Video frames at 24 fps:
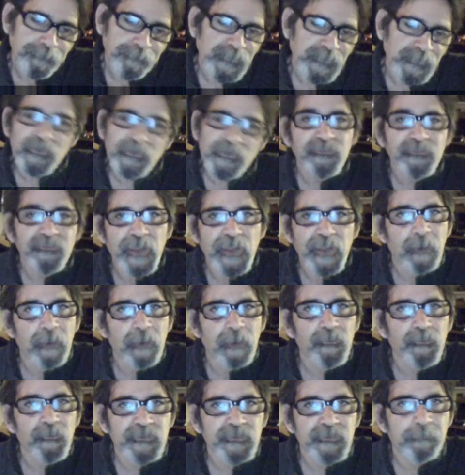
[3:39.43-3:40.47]
Joe
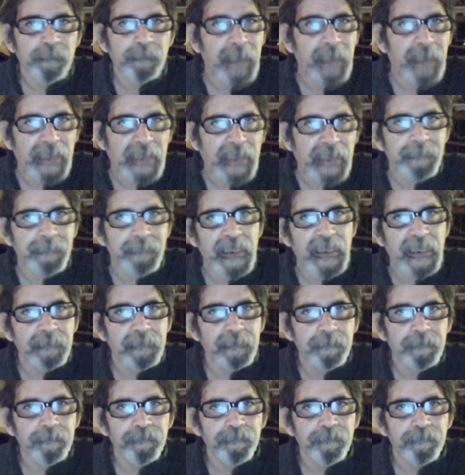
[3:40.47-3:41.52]
Stack wasn't a bad man.
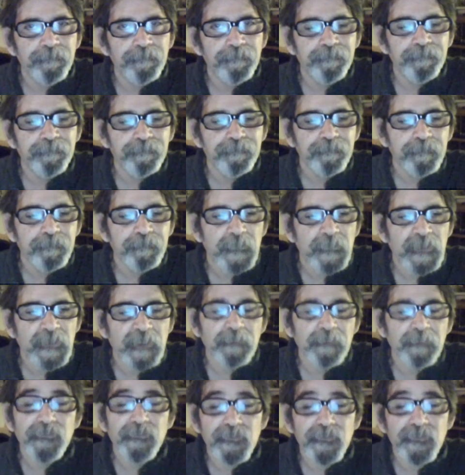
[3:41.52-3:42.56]

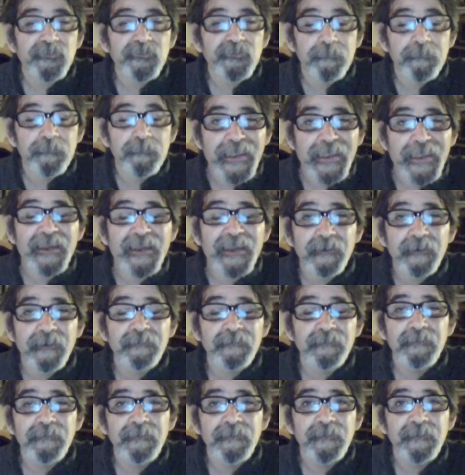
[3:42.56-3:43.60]
He was just a man.
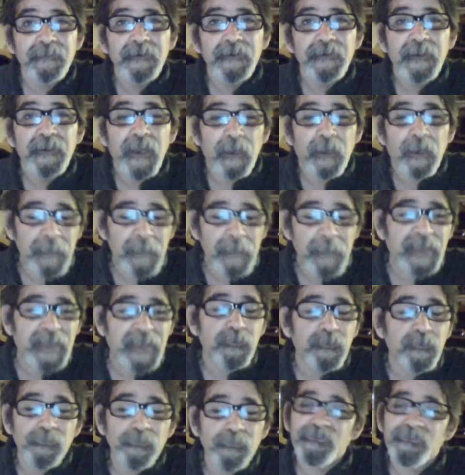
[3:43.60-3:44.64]
A man
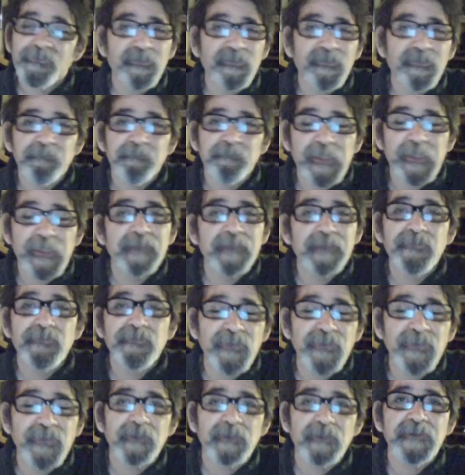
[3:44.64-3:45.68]
who was just plain
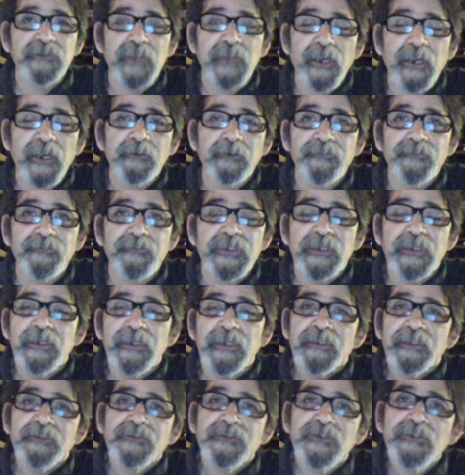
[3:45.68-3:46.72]
sick and tired of it.
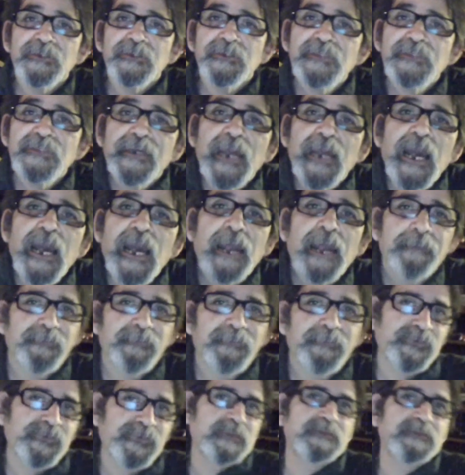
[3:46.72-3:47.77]
Just like I'm
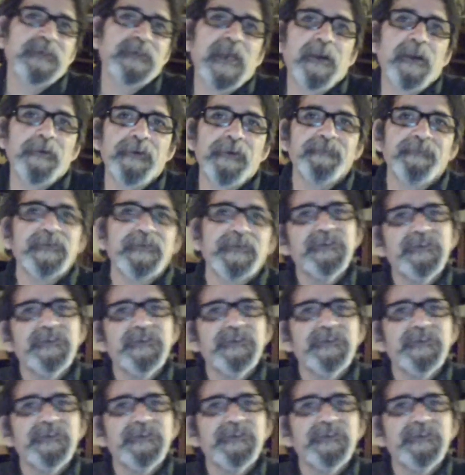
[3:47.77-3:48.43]
sick and tired of it.